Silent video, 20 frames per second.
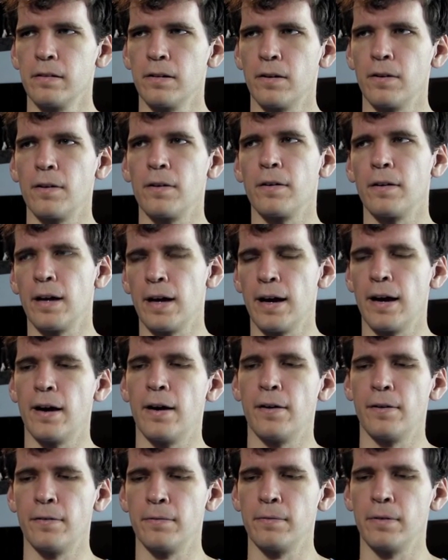or
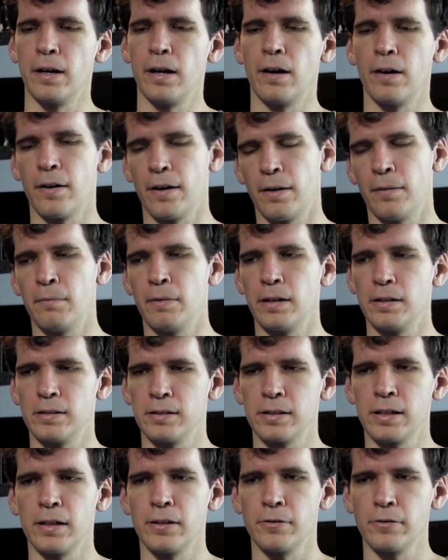how how my
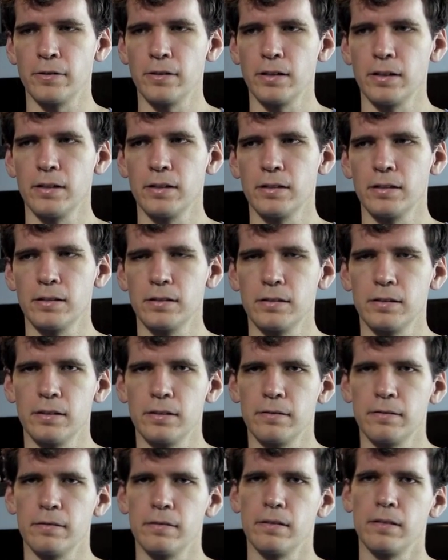schedule is
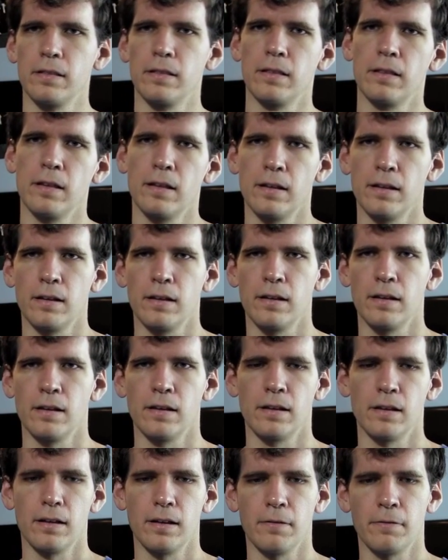and
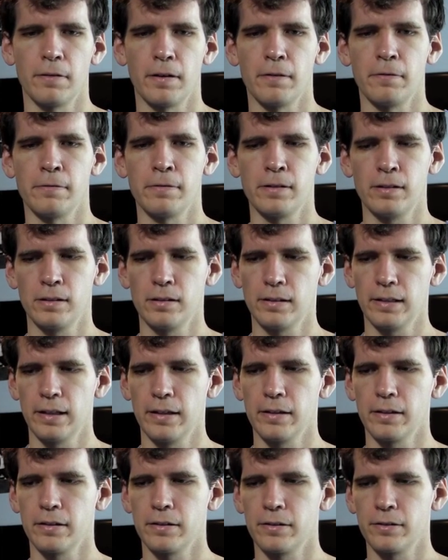if I feel
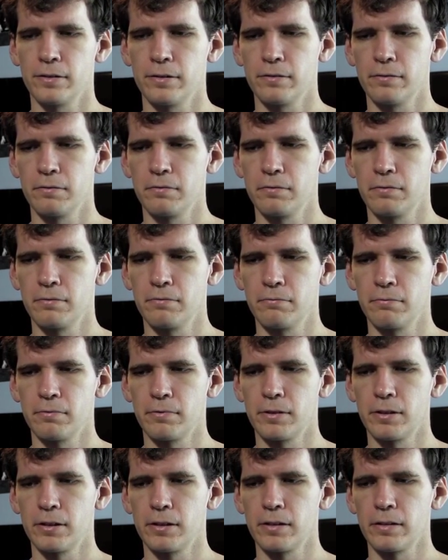like
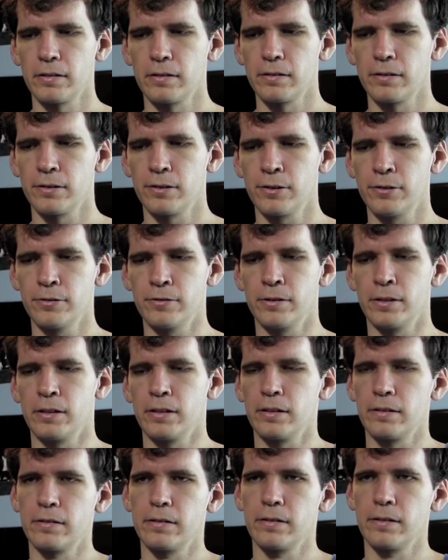
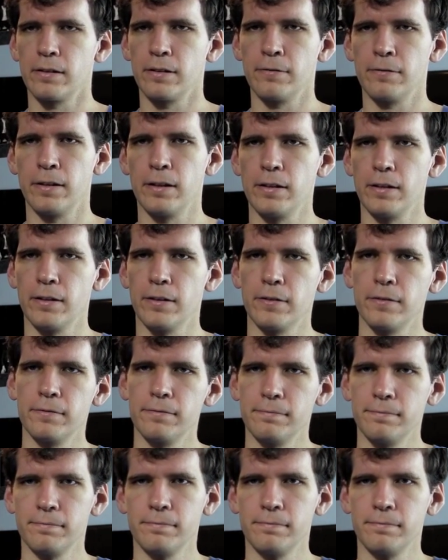doing a video.